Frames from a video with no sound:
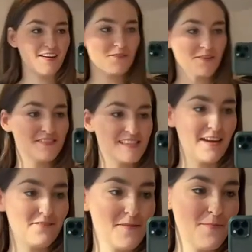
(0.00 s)
we've
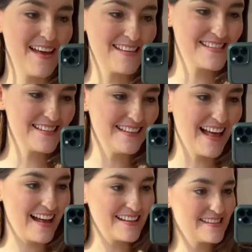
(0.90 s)
saved the best to
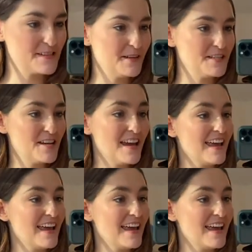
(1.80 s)
last, which